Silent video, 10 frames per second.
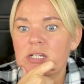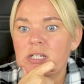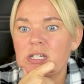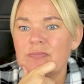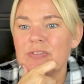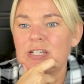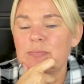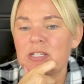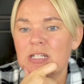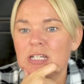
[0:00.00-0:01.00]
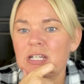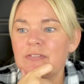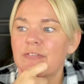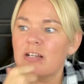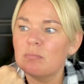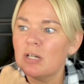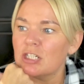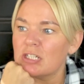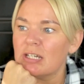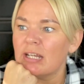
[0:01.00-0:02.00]
haven't really been into film
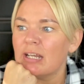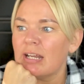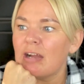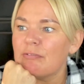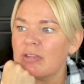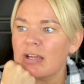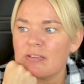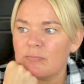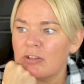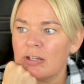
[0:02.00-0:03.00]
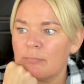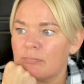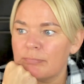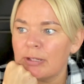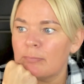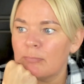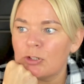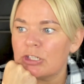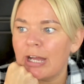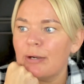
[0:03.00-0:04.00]
watching lately, have I? There hasn't really been
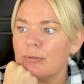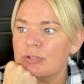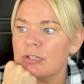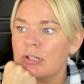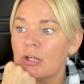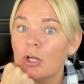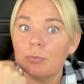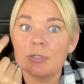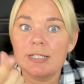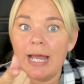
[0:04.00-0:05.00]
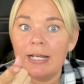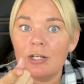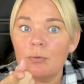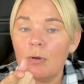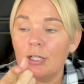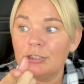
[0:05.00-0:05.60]
much out. We're dying to watch